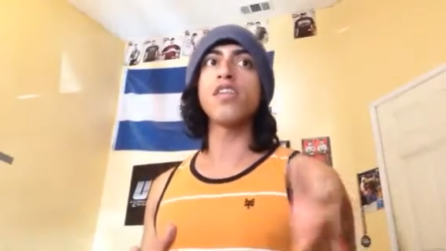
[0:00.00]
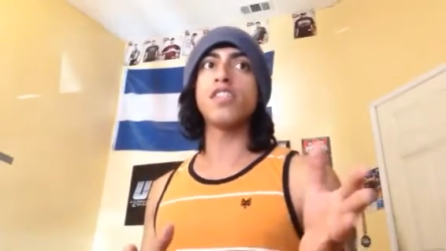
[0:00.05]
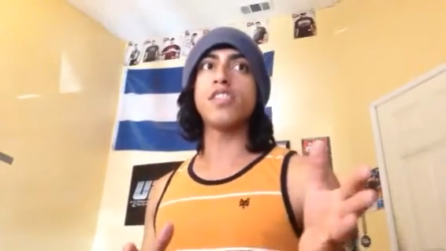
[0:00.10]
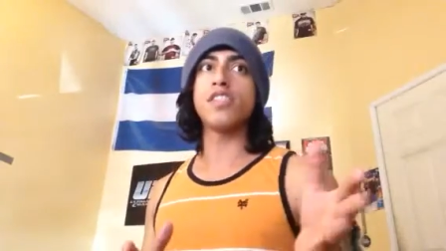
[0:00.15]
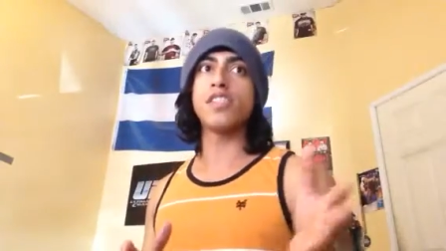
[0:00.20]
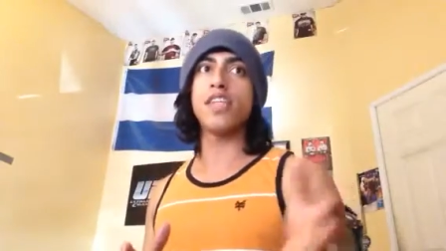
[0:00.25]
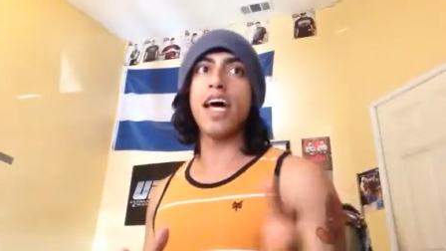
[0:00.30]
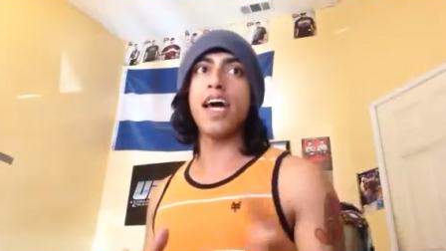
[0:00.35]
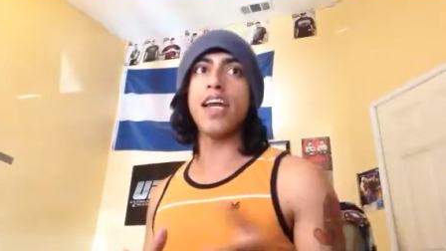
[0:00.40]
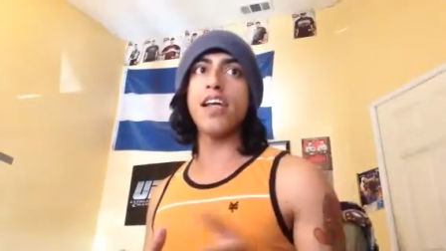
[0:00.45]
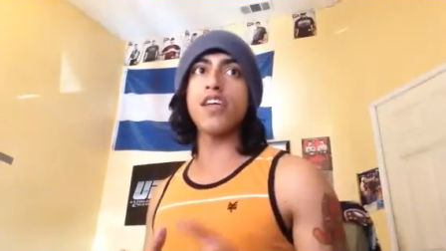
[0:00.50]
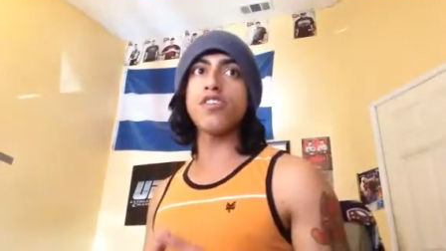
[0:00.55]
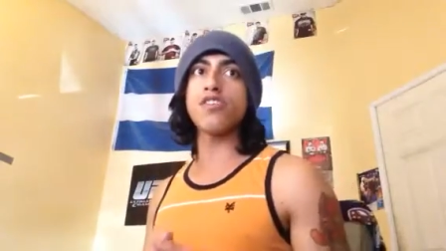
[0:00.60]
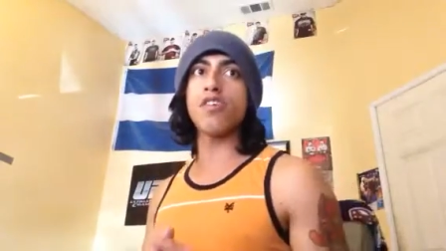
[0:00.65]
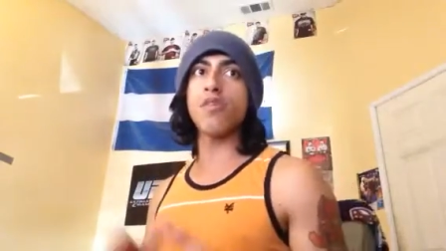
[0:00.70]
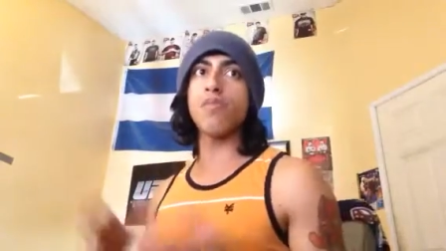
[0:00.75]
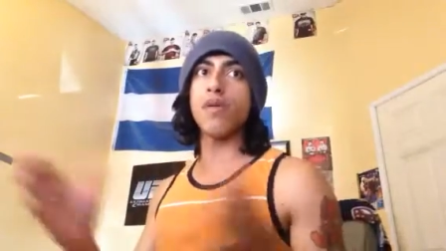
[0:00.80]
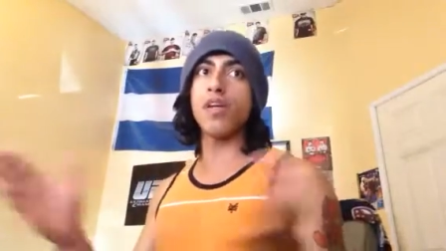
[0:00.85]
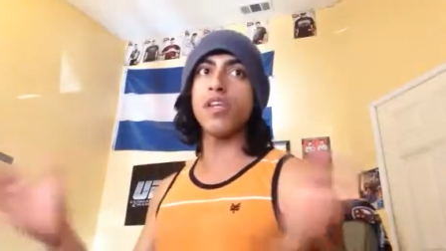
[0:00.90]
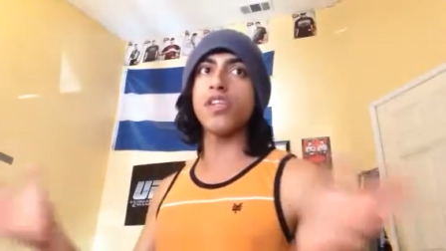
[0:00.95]

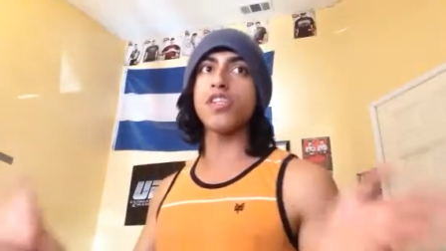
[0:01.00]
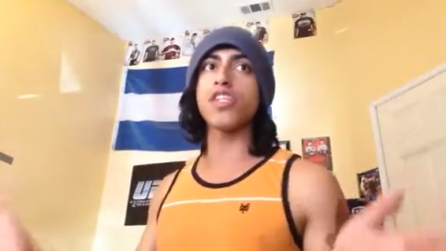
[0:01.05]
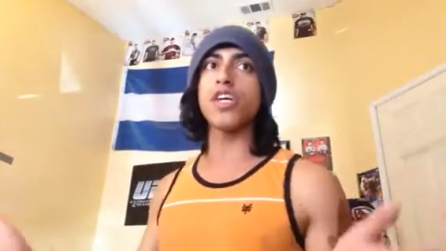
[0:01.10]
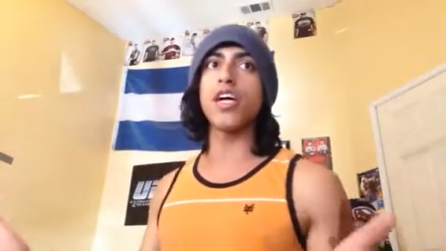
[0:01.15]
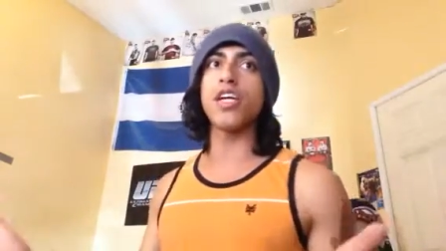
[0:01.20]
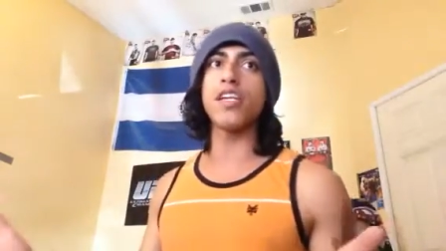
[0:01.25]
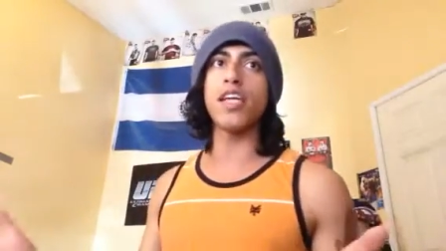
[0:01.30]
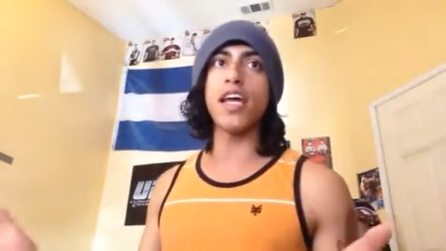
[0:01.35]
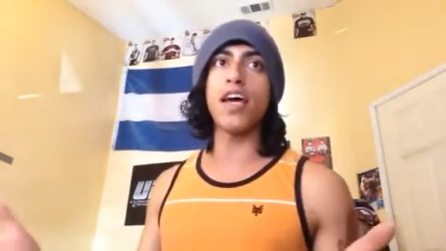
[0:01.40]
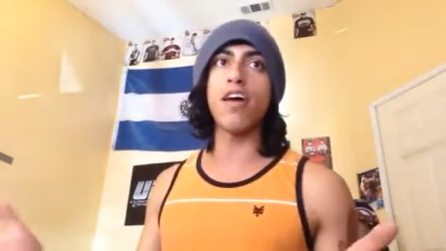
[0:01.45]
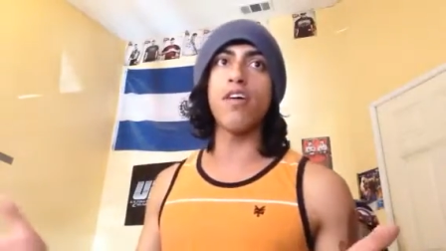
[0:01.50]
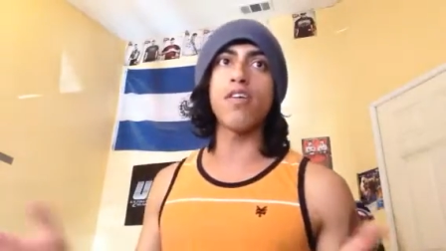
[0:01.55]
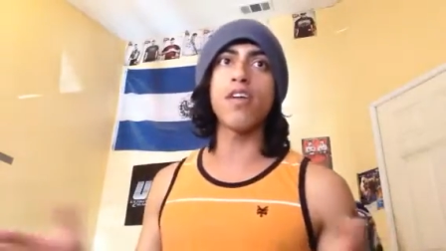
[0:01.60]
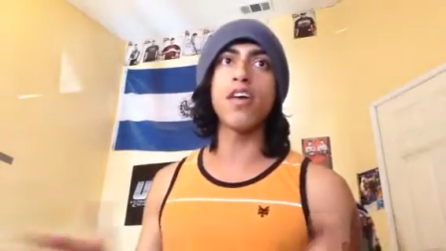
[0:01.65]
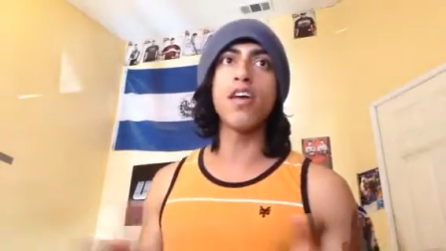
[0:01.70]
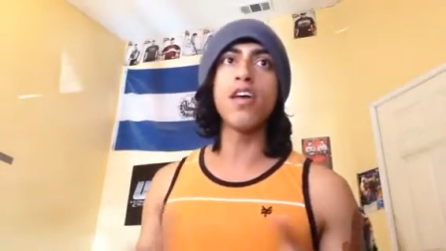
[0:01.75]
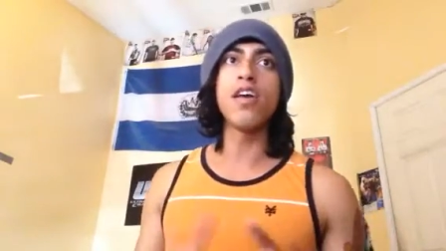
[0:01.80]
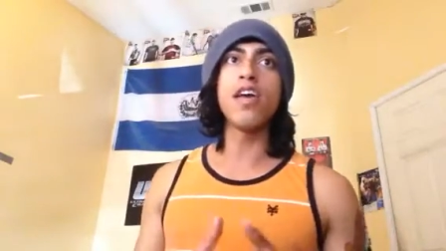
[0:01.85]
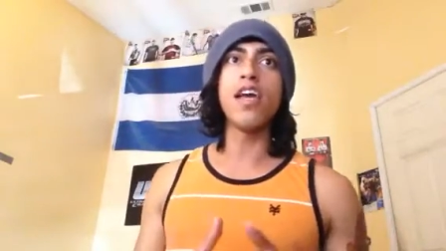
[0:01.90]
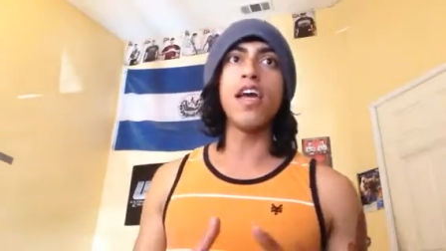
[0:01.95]
status or being shut
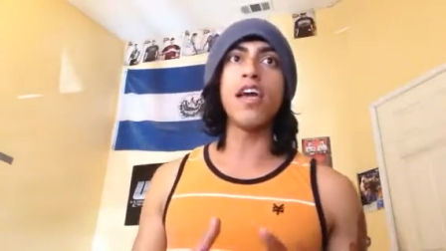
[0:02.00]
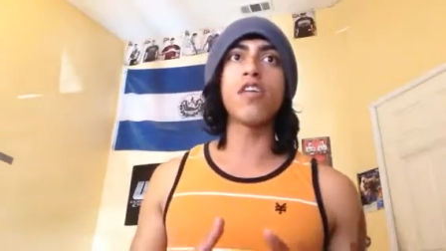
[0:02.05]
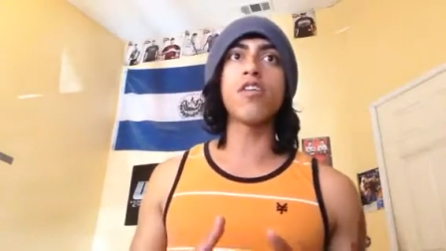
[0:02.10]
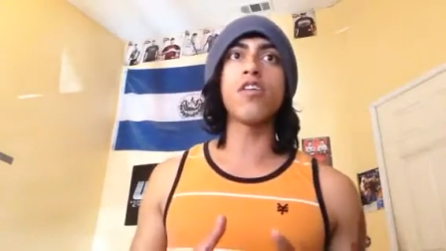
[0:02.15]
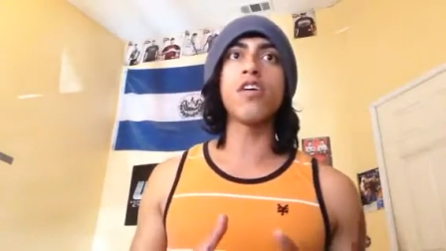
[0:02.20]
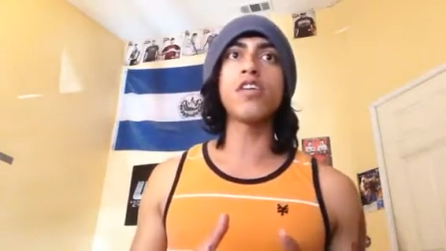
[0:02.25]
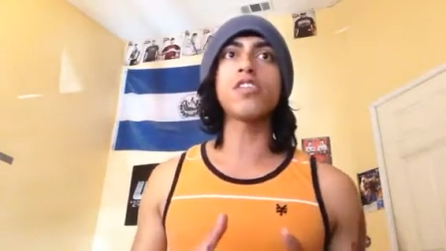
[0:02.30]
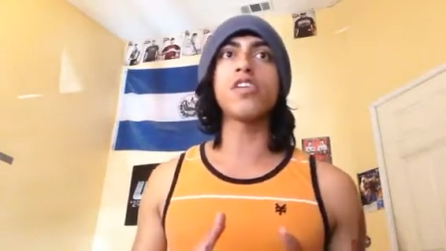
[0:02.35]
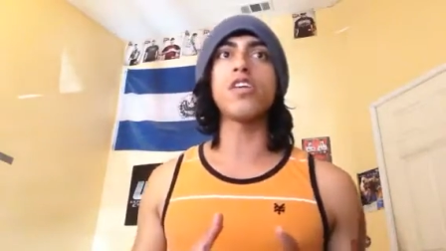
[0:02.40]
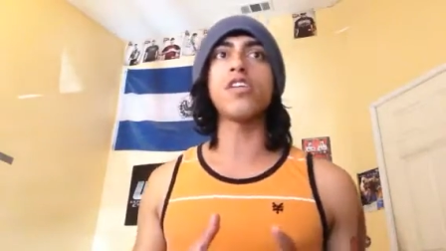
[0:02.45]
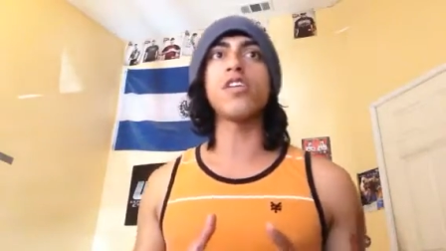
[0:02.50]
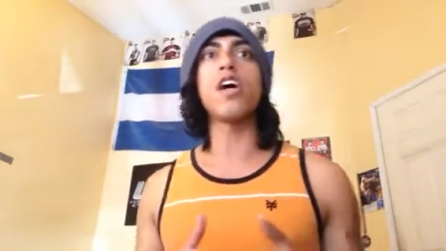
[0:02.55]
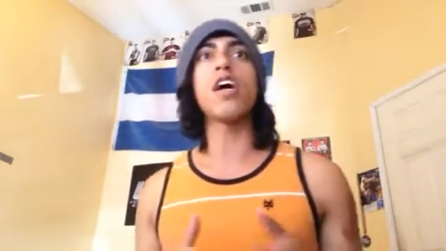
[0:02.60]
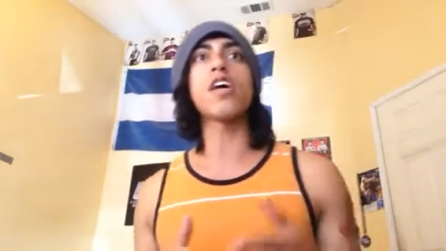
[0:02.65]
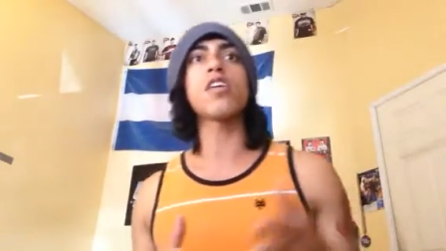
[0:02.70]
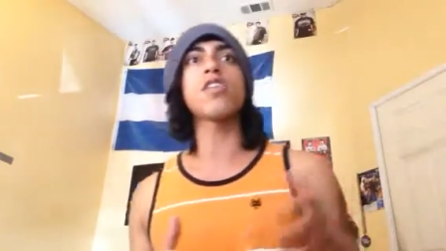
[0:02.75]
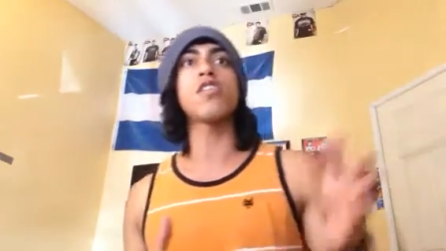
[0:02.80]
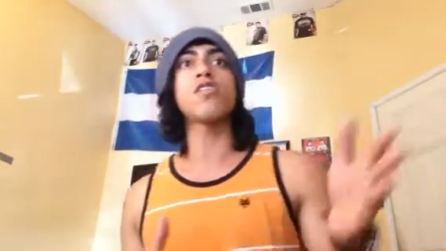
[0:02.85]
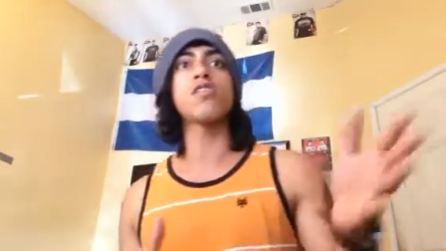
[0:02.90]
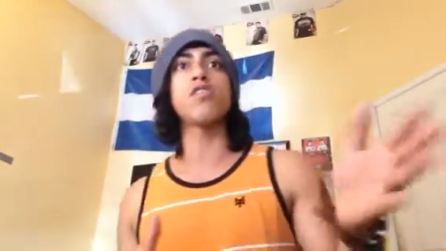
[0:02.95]
down, and Christian
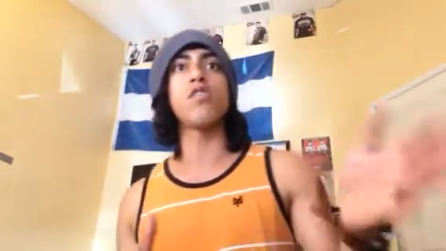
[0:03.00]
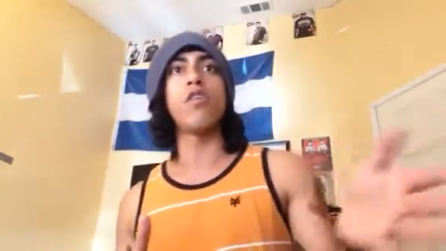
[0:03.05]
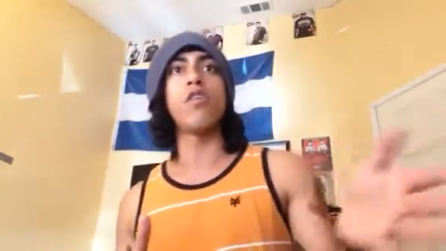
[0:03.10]
doctors,